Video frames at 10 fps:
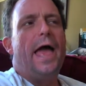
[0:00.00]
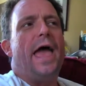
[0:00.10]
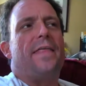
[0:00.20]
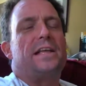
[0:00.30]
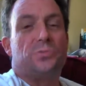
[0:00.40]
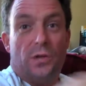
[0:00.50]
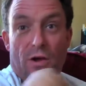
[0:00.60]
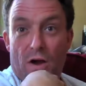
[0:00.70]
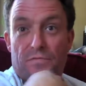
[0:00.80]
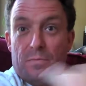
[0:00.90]
And that's really
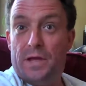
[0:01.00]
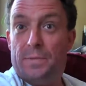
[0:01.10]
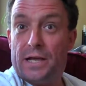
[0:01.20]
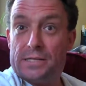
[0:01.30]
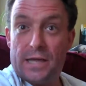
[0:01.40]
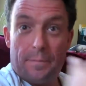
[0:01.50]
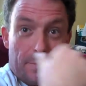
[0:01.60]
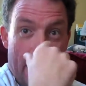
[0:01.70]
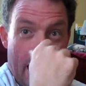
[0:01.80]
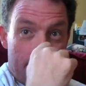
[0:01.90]
hard for me because I'm
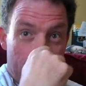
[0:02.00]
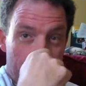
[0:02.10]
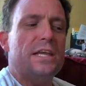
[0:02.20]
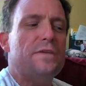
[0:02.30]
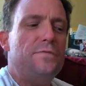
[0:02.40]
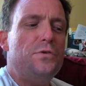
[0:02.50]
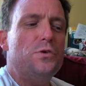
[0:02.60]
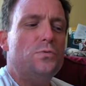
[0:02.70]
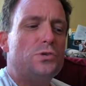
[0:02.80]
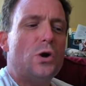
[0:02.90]
Gabby. If
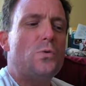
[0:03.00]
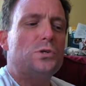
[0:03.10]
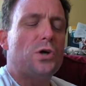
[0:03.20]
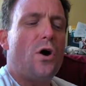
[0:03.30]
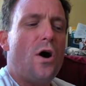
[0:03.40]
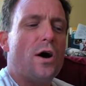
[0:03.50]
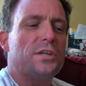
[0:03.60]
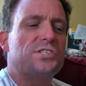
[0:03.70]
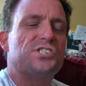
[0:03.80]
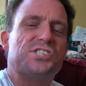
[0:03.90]
you don't talk,
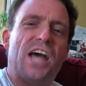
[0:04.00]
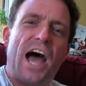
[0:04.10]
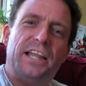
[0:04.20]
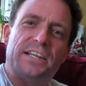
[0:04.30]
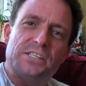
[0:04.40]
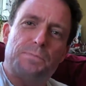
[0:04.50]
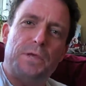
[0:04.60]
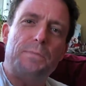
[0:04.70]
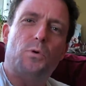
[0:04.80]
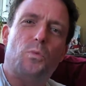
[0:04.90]
silence.
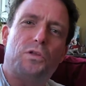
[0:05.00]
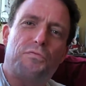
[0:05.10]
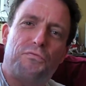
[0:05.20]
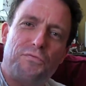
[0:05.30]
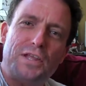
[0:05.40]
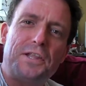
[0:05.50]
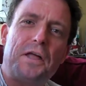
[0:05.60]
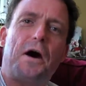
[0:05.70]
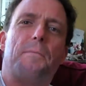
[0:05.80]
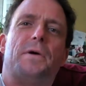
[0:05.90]
People will fill
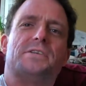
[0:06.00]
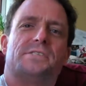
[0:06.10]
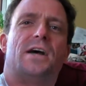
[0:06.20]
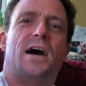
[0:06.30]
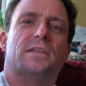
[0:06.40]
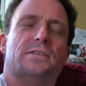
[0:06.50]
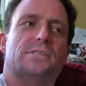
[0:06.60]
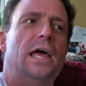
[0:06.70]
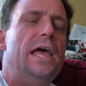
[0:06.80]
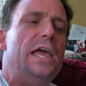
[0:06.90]
up a
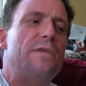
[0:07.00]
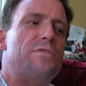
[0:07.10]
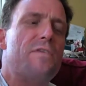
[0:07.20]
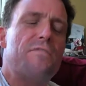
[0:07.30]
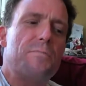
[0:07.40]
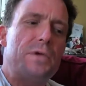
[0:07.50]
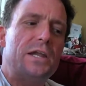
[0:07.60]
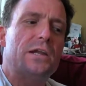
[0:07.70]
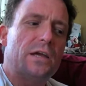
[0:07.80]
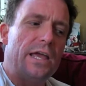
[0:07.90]
silence. If you've ever been
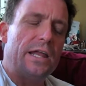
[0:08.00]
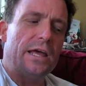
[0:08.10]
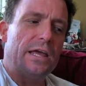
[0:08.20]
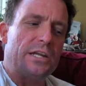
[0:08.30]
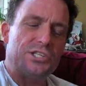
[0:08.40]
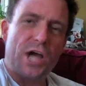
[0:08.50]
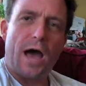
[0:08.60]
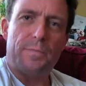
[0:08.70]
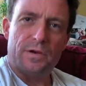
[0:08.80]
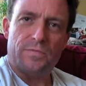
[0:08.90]
in a in a in a
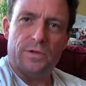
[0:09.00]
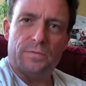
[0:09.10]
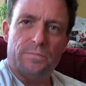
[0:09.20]
job interview,